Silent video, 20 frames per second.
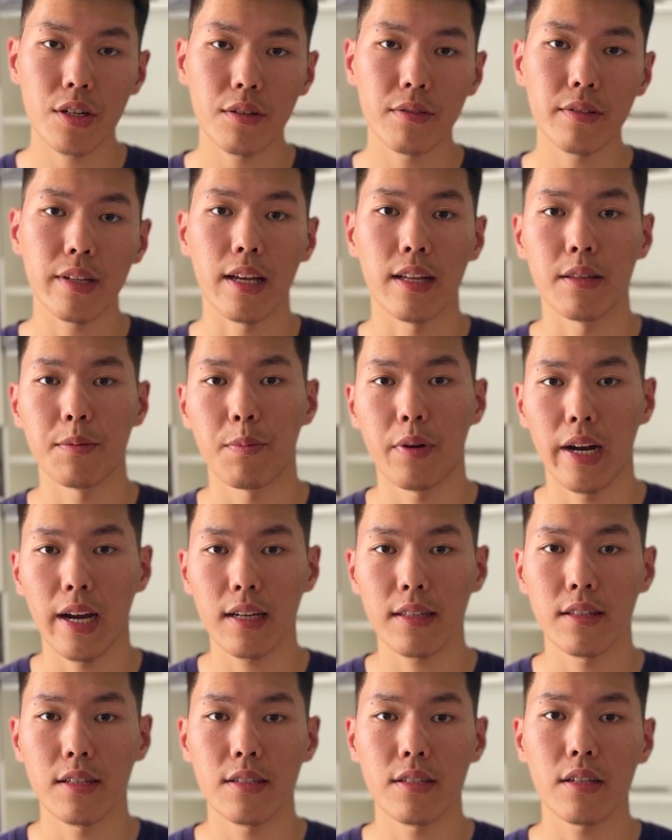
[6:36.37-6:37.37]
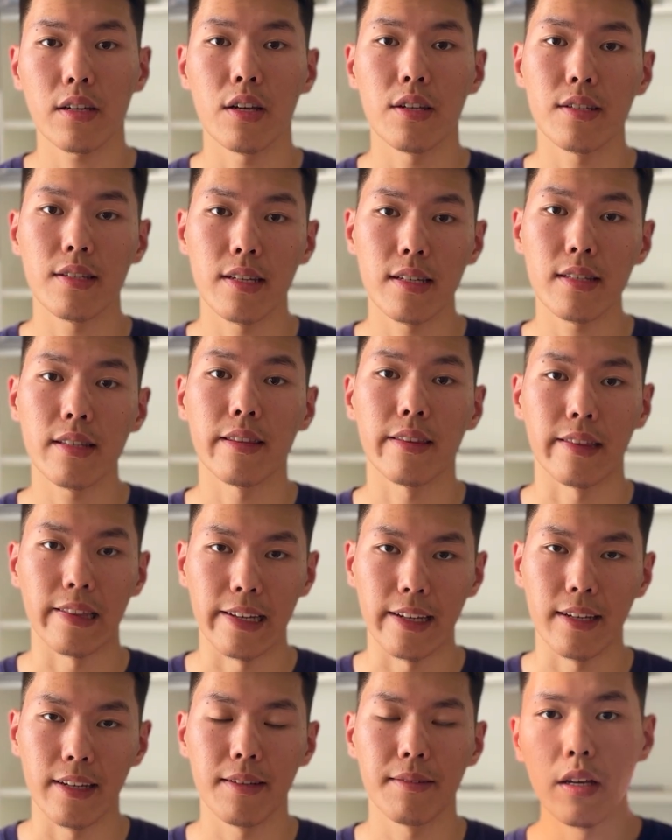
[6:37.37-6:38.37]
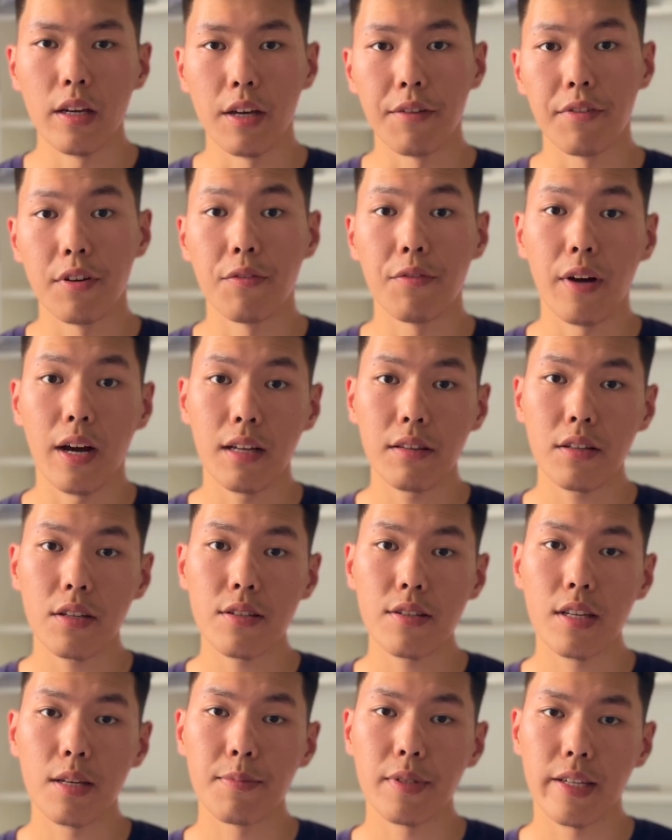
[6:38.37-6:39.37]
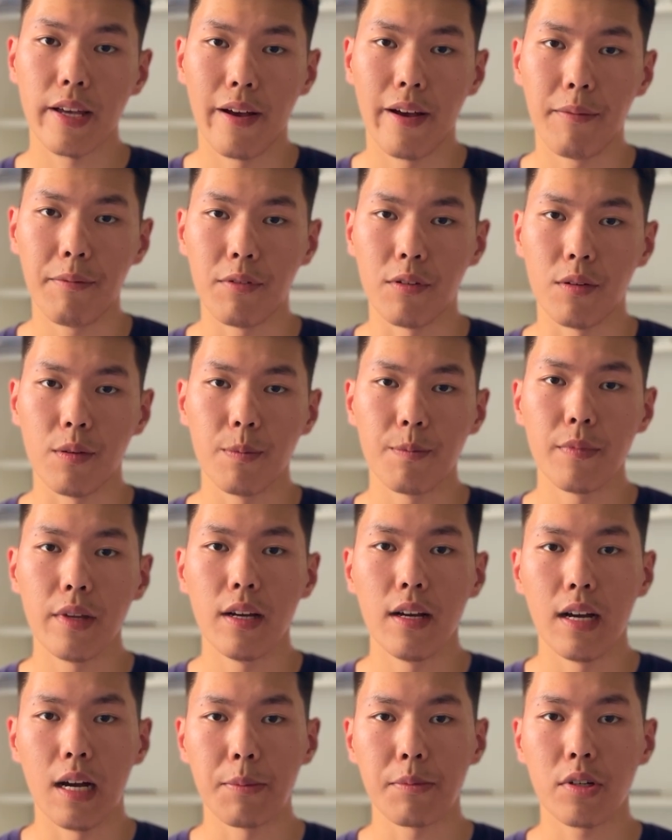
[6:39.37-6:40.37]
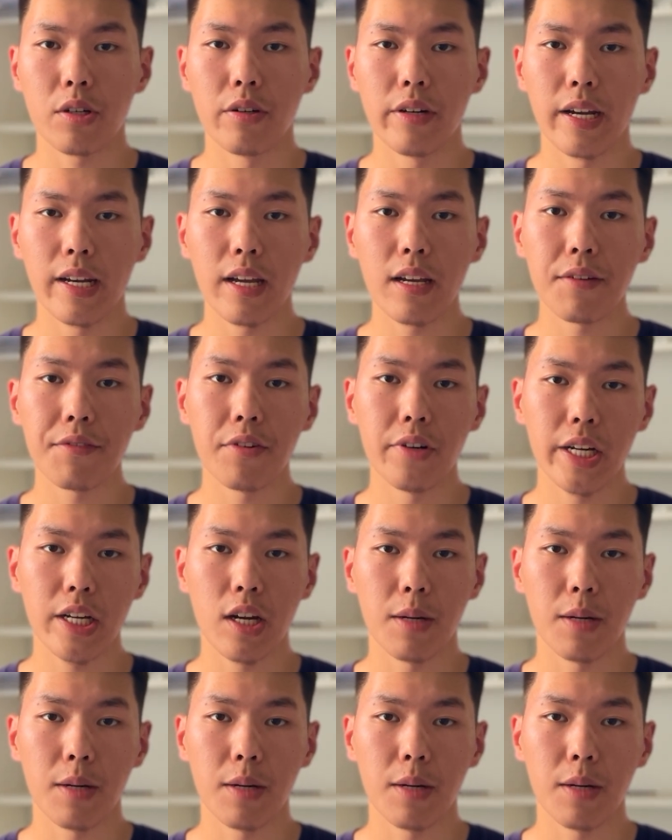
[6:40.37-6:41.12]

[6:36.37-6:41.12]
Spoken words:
zone and practice consistently. If you found these tips helpful, I'm creating a free